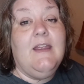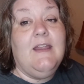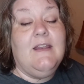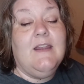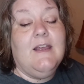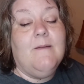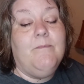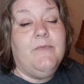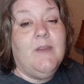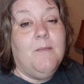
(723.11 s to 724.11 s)
and uh,
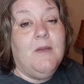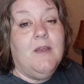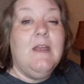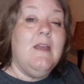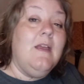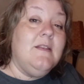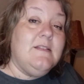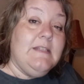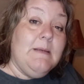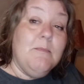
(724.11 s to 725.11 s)

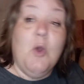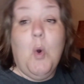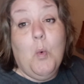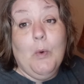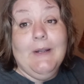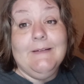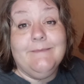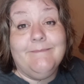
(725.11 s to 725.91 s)
some corn.